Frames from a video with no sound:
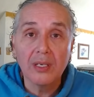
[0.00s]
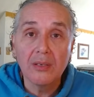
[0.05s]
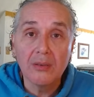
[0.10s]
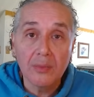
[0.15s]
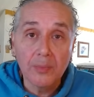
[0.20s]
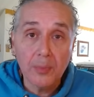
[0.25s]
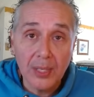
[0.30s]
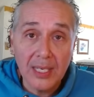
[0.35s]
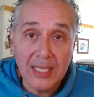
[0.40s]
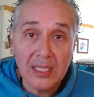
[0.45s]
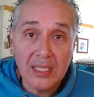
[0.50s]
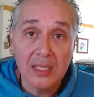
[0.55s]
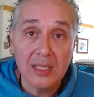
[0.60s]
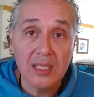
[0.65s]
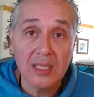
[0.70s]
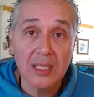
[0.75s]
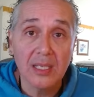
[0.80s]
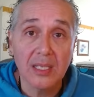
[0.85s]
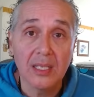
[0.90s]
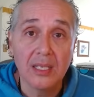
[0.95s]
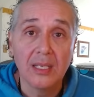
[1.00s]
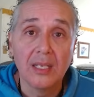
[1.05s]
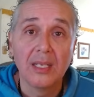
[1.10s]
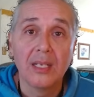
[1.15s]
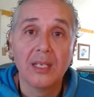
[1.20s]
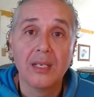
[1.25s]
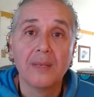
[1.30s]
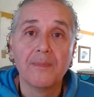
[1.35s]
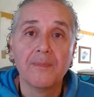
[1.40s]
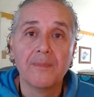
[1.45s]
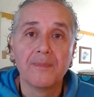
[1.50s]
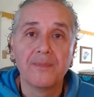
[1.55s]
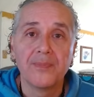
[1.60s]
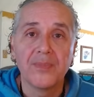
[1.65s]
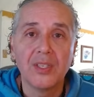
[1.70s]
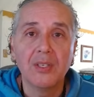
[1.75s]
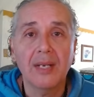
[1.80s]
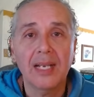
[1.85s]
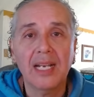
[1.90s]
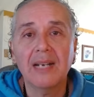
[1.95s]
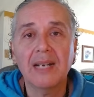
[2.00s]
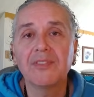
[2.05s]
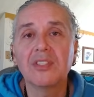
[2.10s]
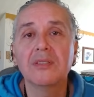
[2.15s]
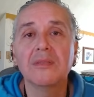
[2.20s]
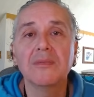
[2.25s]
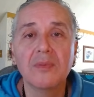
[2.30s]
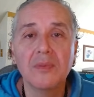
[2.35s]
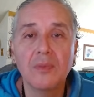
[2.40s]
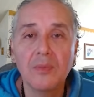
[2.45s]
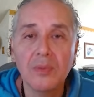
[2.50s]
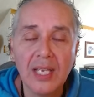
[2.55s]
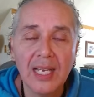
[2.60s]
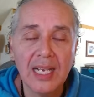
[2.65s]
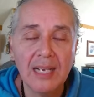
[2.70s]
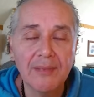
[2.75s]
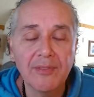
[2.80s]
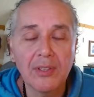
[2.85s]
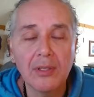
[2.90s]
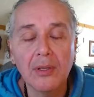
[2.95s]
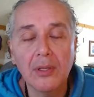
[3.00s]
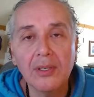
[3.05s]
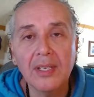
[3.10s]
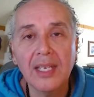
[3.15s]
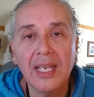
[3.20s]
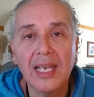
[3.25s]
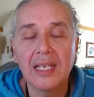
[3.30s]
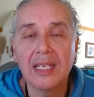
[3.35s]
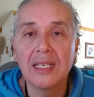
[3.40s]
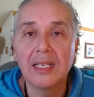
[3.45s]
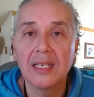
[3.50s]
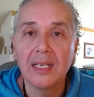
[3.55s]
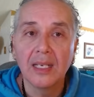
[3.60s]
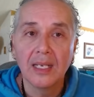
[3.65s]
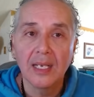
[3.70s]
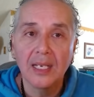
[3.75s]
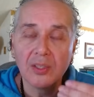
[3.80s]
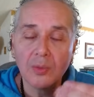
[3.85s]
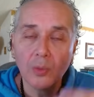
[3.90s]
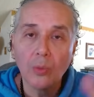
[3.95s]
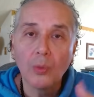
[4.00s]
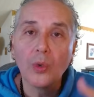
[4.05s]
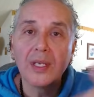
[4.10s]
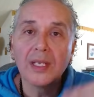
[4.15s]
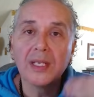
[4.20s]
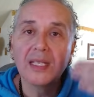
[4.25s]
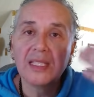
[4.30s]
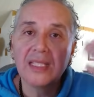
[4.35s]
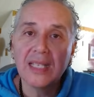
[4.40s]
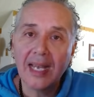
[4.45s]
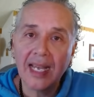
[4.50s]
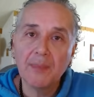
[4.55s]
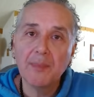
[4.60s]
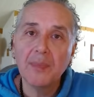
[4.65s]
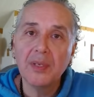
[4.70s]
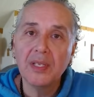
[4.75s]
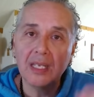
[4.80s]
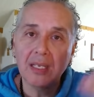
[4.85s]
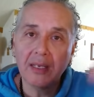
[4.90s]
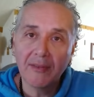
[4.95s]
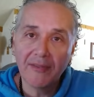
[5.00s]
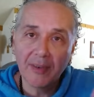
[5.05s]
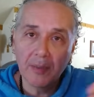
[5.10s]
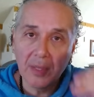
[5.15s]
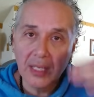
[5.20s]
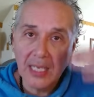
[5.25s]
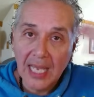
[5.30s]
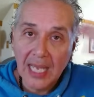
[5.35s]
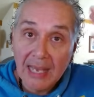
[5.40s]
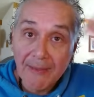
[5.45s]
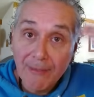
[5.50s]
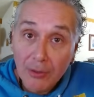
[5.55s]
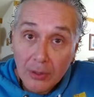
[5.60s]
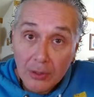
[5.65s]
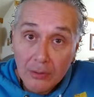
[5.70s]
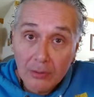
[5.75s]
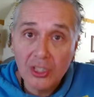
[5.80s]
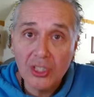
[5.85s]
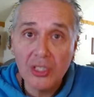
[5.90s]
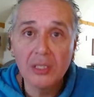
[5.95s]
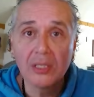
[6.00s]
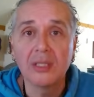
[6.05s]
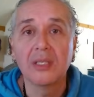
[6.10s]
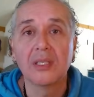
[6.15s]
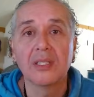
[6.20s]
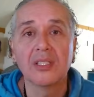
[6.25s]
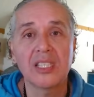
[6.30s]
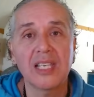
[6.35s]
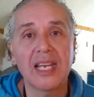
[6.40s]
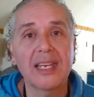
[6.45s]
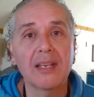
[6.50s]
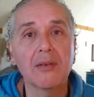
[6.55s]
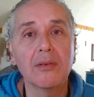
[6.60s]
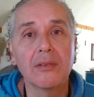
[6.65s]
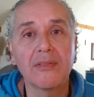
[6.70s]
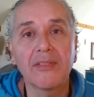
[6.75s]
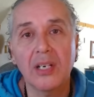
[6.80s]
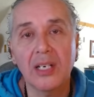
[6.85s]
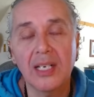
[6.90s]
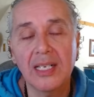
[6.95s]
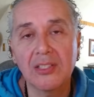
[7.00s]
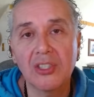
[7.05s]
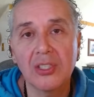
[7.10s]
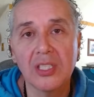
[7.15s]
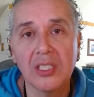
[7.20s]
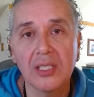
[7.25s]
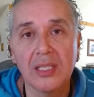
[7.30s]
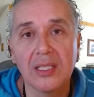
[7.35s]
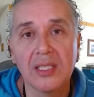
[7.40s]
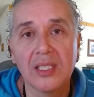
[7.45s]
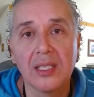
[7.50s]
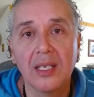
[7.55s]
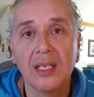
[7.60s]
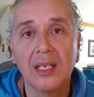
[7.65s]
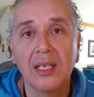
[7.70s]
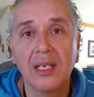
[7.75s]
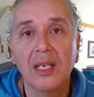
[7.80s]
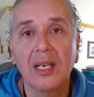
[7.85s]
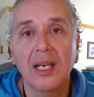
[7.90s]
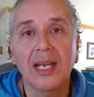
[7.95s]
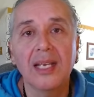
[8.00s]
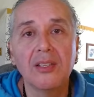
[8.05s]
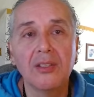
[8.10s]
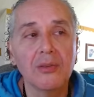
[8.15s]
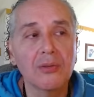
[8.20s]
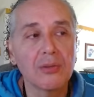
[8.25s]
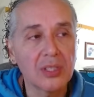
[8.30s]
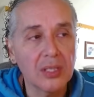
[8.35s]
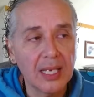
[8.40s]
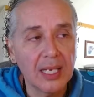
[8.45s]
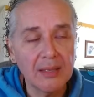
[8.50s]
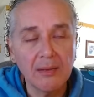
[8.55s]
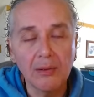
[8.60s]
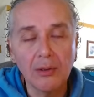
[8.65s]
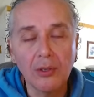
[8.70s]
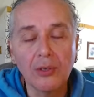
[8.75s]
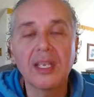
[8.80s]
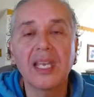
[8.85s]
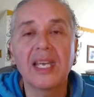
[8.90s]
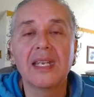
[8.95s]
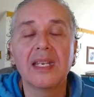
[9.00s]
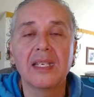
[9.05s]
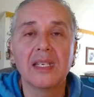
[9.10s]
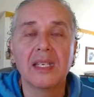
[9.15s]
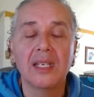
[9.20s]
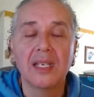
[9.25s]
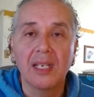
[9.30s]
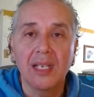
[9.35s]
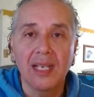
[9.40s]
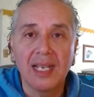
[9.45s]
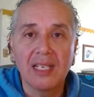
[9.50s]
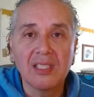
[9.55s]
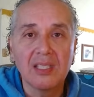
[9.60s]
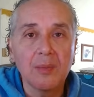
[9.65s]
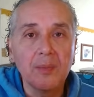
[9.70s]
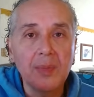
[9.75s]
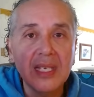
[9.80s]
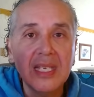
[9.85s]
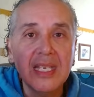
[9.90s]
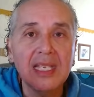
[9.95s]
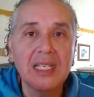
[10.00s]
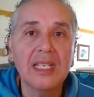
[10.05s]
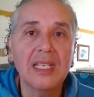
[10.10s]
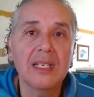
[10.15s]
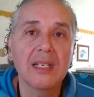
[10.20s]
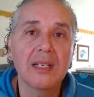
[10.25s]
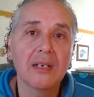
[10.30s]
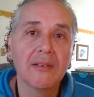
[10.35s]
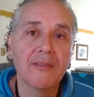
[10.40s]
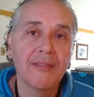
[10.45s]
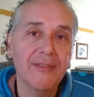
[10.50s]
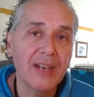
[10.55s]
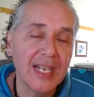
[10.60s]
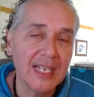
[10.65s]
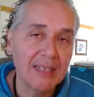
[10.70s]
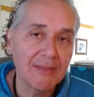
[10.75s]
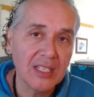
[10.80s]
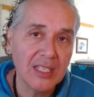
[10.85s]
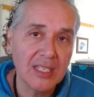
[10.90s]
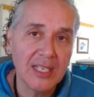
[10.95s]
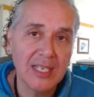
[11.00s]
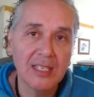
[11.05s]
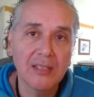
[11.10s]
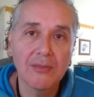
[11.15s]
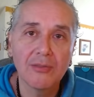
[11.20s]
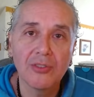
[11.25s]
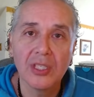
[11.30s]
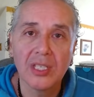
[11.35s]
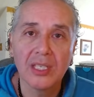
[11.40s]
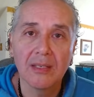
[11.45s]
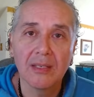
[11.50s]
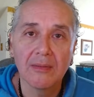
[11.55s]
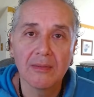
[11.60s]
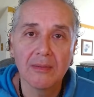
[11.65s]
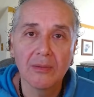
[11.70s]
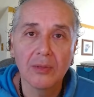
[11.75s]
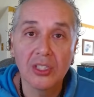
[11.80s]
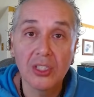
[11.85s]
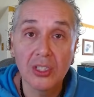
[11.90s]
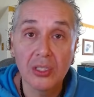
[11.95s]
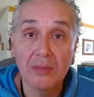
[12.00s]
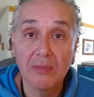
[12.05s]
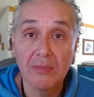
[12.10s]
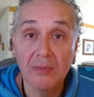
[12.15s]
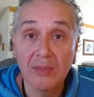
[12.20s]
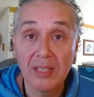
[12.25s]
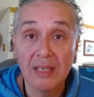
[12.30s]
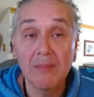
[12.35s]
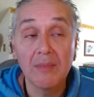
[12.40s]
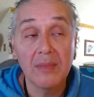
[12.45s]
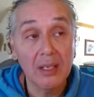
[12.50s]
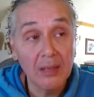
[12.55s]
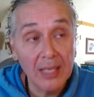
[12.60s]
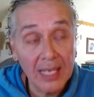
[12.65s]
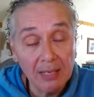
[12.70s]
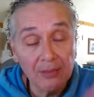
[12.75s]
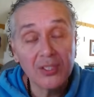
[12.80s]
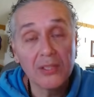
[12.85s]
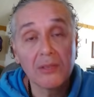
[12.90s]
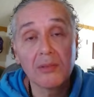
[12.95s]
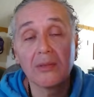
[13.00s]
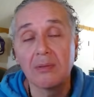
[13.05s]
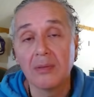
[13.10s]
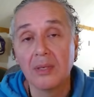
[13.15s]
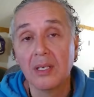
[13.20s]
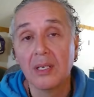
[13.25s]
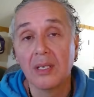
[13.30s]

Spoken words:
your presence in it. You have to look at it as what is happening from an evolution cycle of consciousness, and look at it as the beginning of 5D energy, which then allows you to